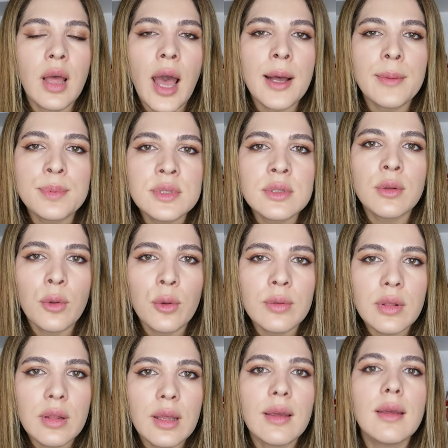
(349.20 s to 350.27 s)

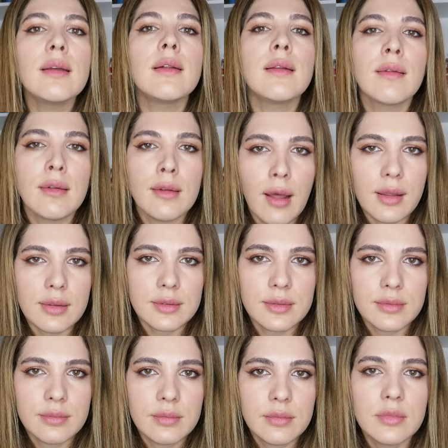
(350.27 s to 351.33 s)
Absolutely
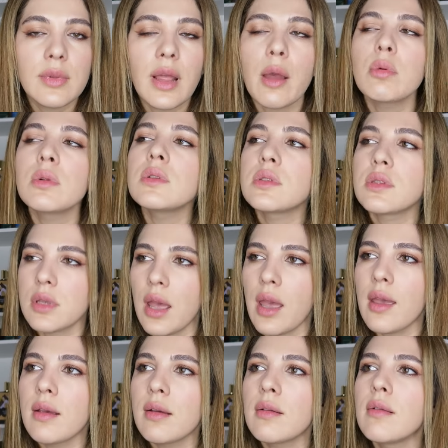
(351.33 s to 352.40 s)
not. They will
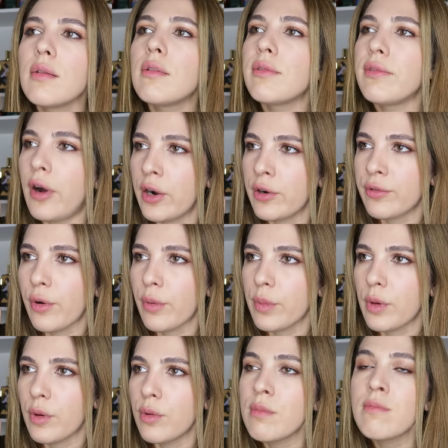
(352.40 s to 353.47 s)
stay far
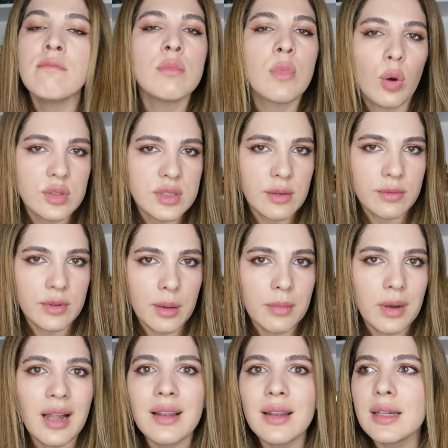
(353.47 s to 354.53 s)
from you, most of
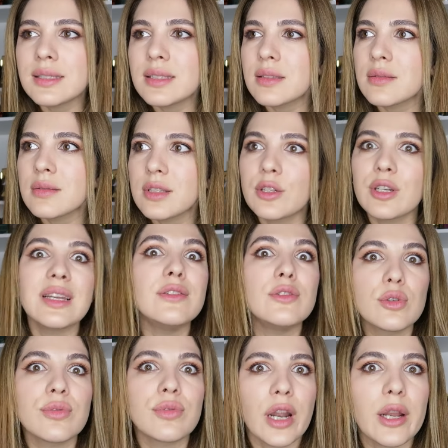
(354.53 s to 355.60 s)
them, unless they're
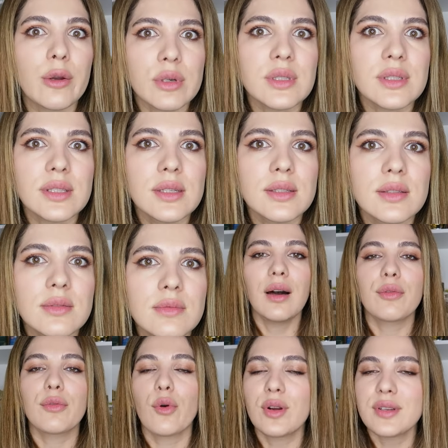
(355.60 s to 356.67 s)
into fragrances.
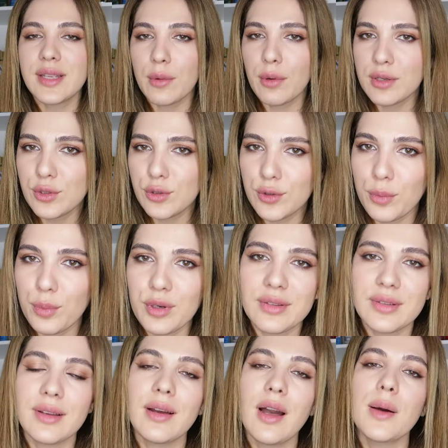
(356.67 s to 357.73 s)
Of course, I want you to put
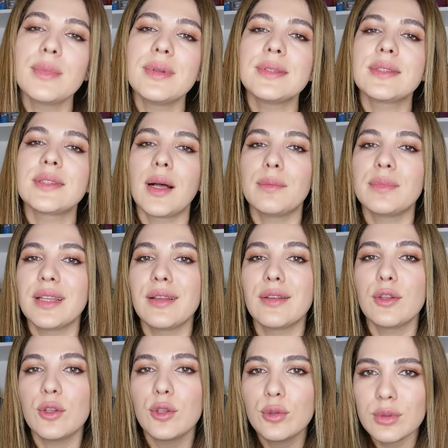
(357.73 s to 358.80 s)
in the comments
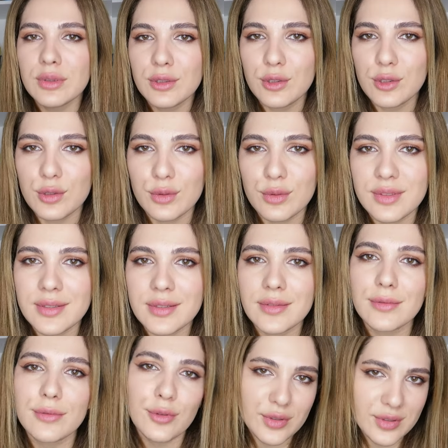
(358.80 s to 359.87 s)
something you would use
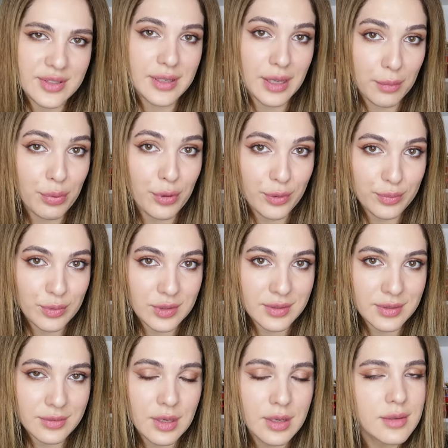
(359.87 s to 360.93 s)
for the same
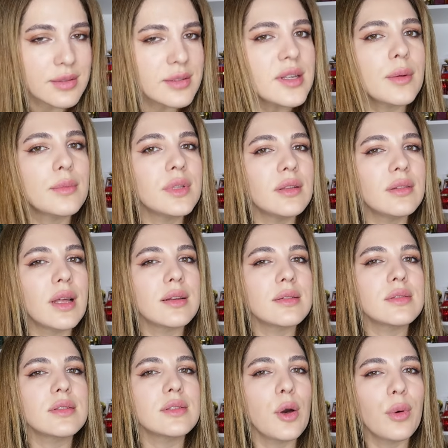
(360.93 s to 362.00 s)
purpose. Something that
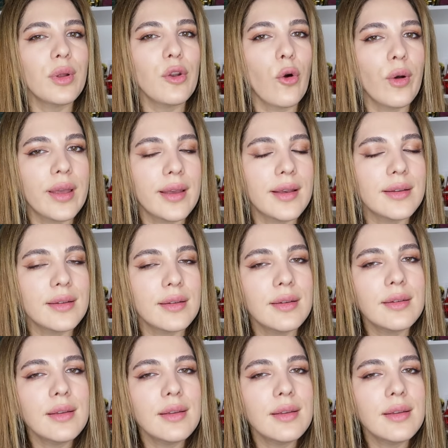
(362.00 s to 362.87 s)
is so annoying,